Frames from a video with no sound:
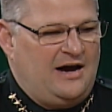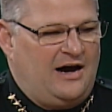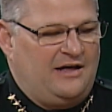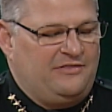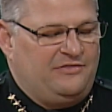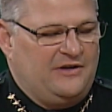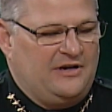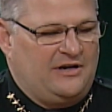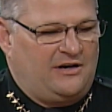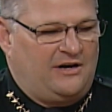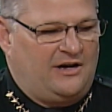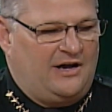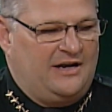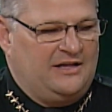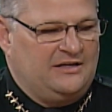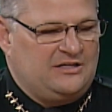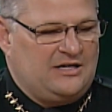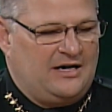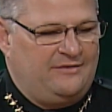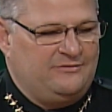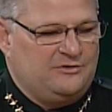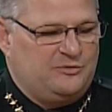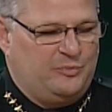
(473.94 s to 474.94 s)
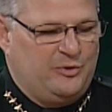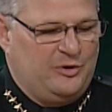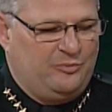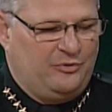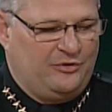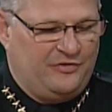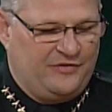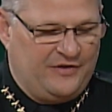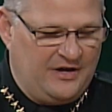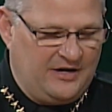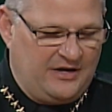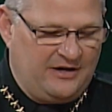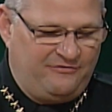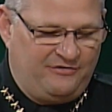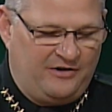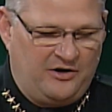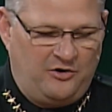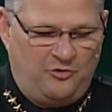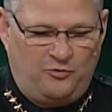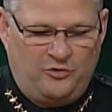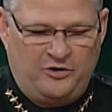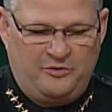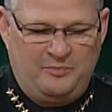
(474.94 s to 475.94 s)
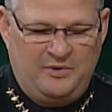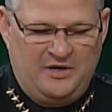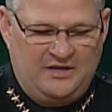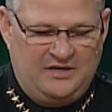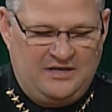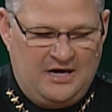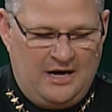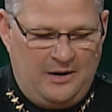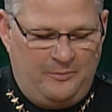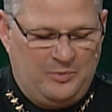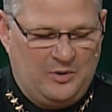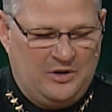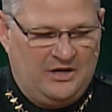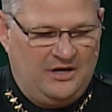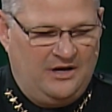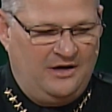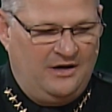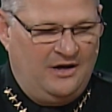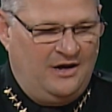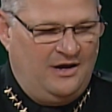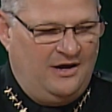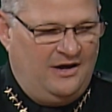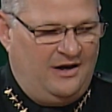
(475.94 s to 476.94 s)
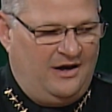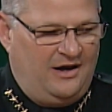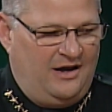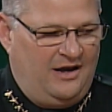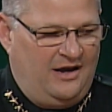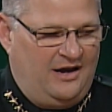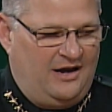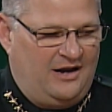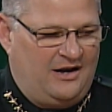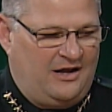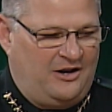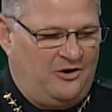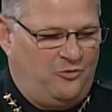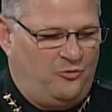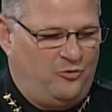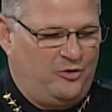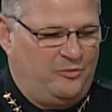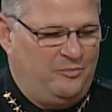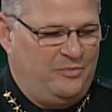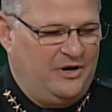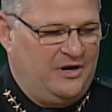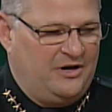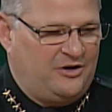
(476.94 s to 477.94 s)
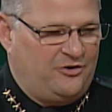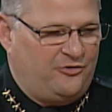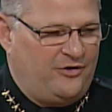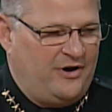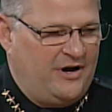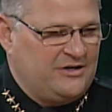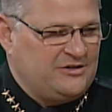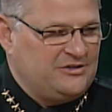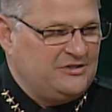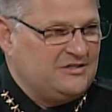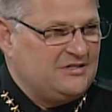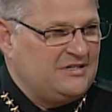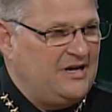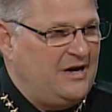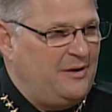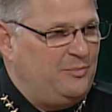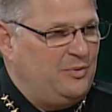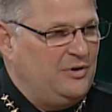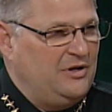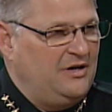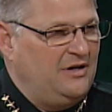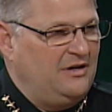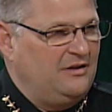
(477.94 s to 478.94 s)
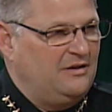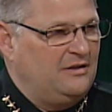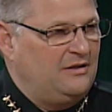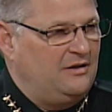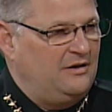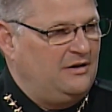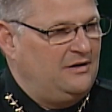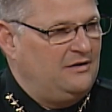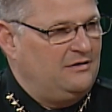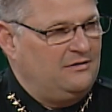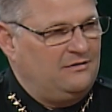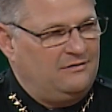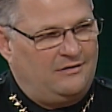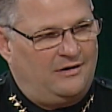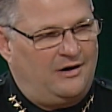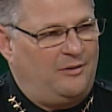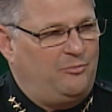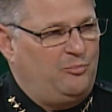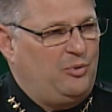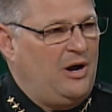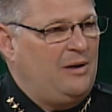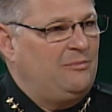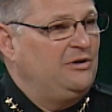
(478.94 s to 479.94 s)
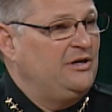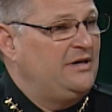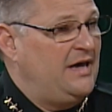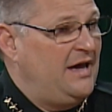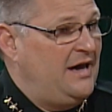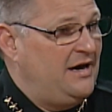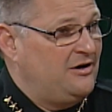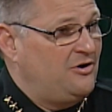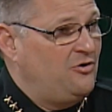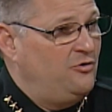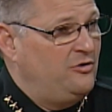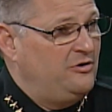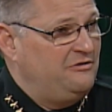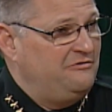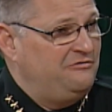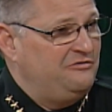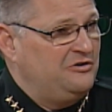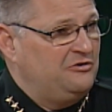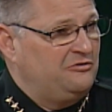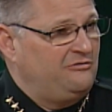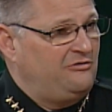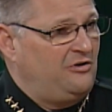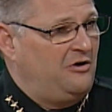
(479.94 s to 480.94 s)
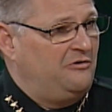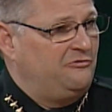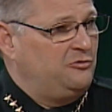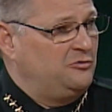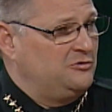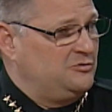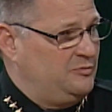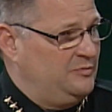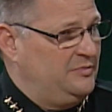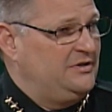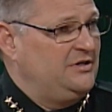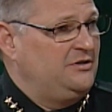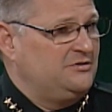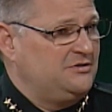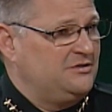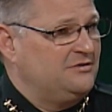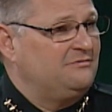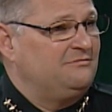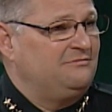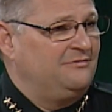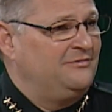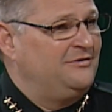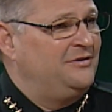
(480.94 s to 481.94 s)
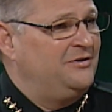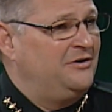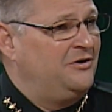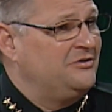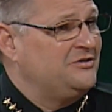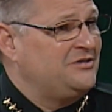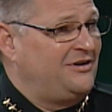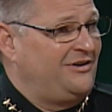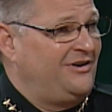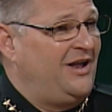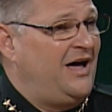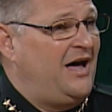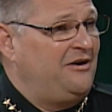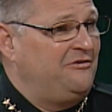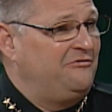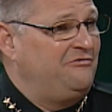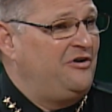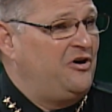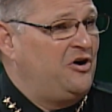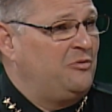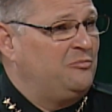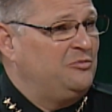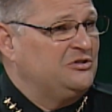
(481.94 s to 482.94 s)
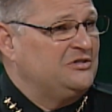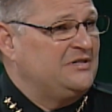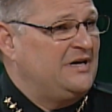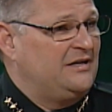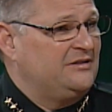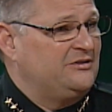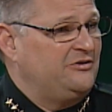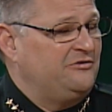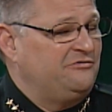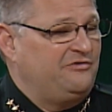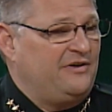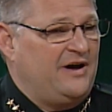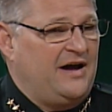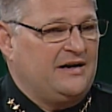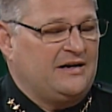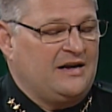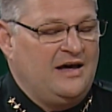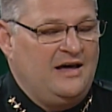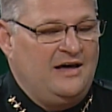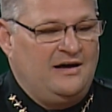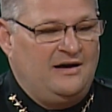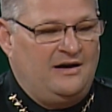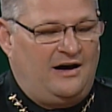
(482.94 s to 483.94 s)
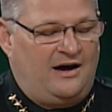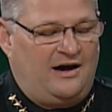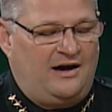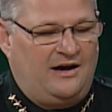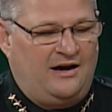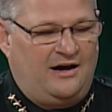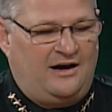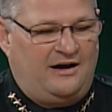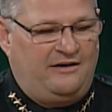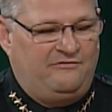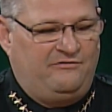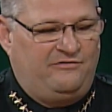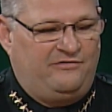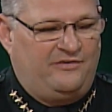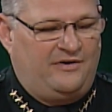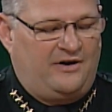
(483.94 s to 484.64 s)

think a lot of times people think if I don't want to be a deputy and I don't want to be a corrections deputy, then I probably can't go into the field of law enforcement. But there's a lot of variables out there. In fact, I've